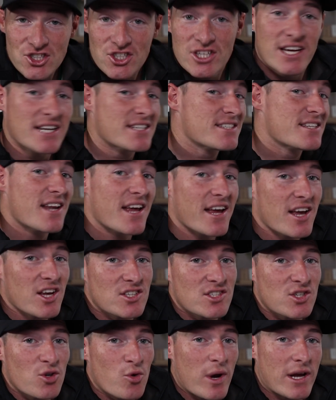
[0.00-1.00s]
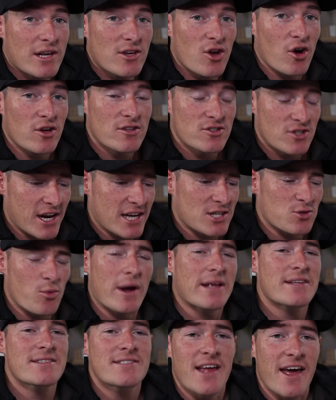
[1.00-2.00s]
yesterday, quick note, today's
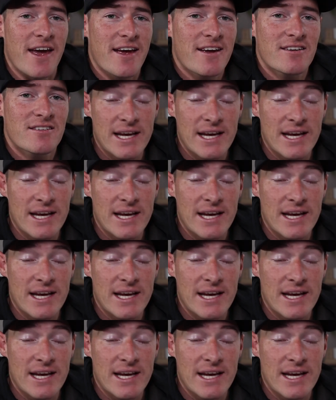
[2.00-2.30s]
Wednesday.